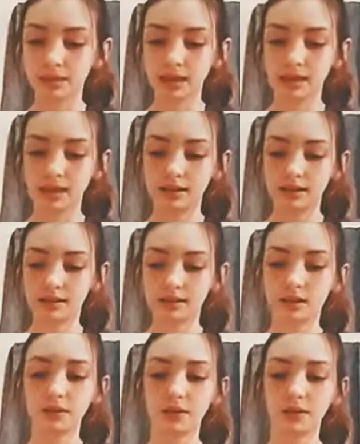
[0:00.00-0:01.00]
it's going to
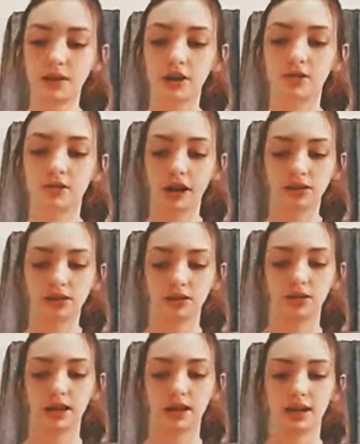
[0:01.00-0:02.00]
be very fragile
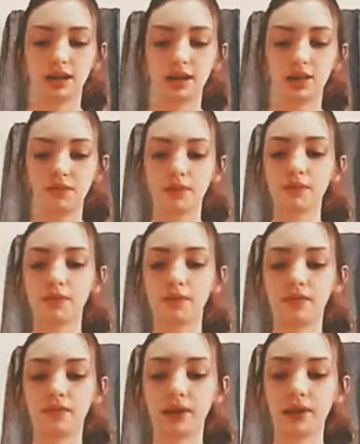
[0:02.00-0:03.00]
and can rip
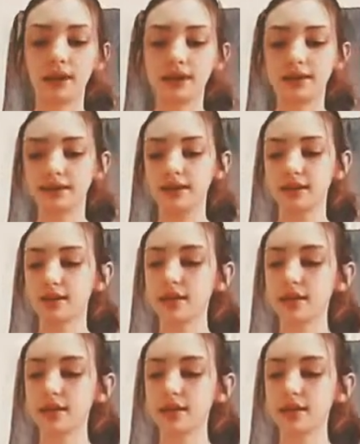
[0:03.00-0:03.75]
very easily.